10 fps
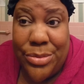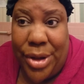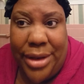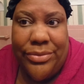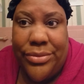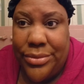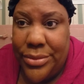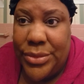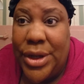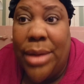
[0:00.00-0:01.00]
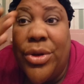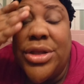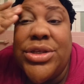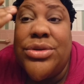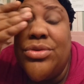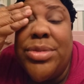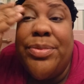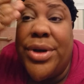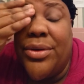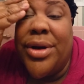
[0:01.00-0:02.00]
But I'm going to soon be
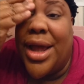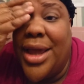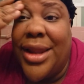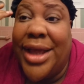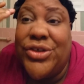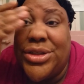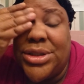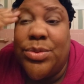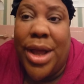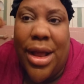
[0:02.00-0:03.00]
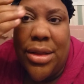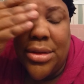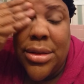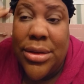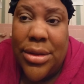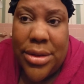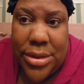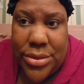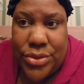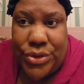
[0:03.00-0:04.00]
putting on eyelashes as well.
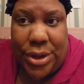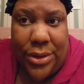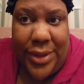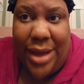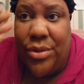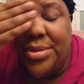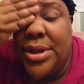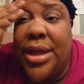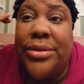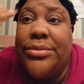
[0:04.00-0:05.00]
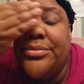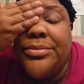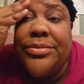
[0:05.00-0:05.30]
So that will be done.